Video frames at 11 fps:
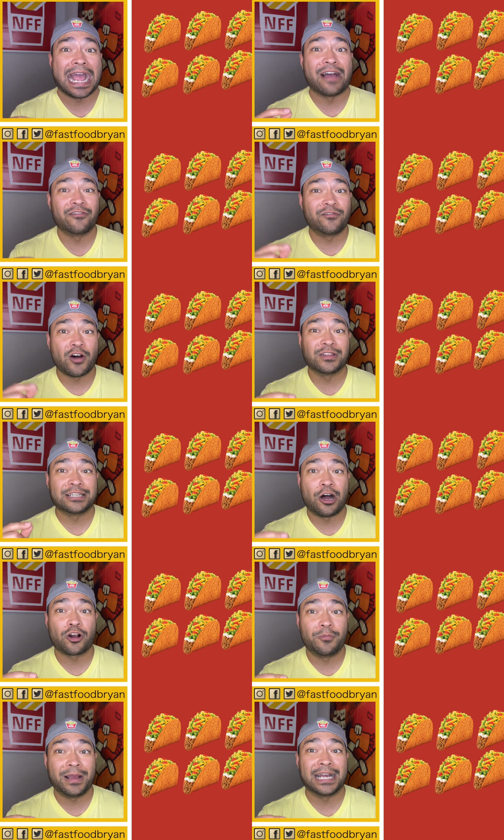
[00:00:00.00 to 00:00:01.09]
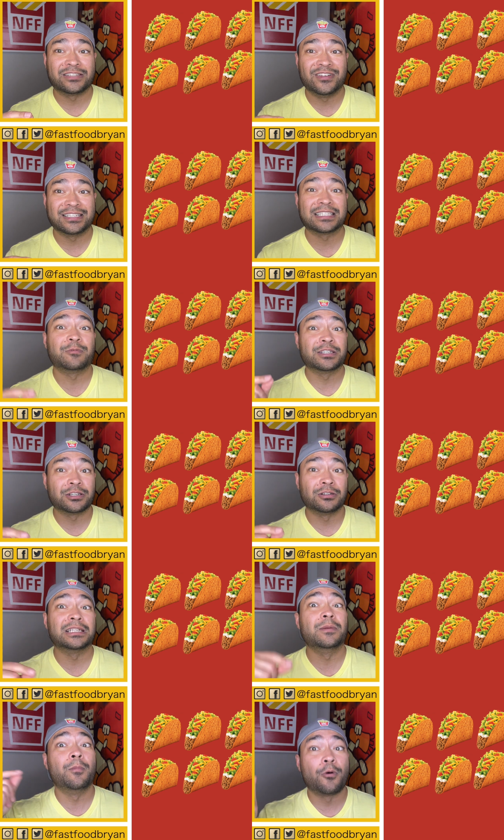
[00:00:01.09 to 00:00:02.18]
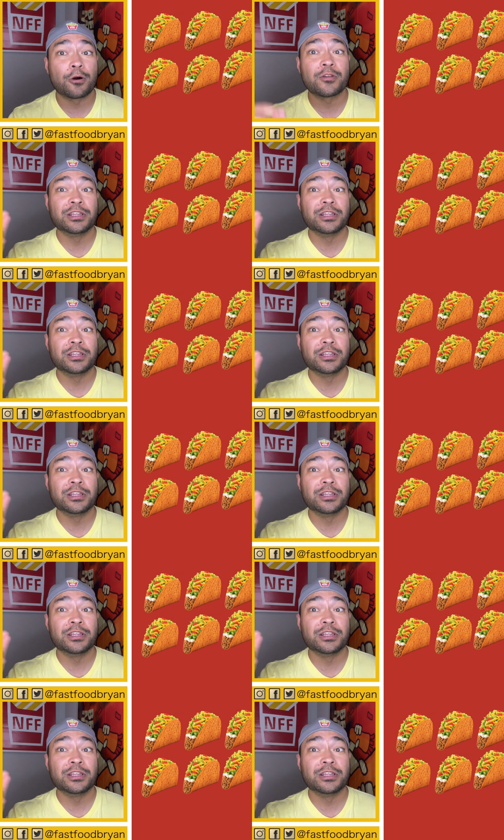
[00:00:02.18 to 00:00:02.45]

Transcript: half of all the Taco Pass visits result in more